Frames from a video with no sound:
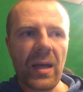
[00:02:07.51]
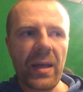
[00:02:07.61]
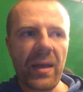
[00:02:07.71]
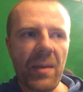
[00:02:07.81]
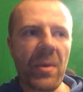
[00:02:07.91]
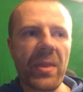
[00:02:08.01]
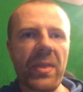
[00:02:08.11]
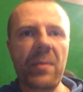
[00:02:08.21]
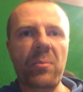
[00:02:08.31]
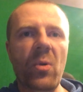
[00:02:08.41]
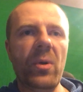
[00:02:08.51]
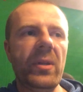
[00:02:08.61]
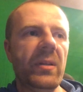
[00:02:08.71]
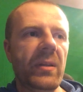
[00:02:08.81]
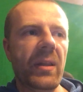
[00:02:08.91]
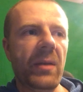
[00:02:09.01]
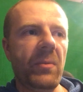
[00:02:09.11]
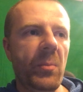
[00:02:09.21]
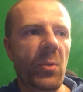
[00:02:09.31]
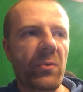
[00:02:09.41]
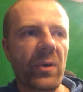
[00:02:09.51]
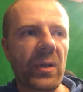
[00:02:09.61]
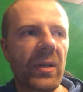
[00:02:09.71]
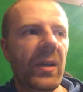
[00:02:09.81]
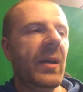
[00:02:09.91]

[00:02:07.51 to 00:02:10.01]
I am at that point, then we move on.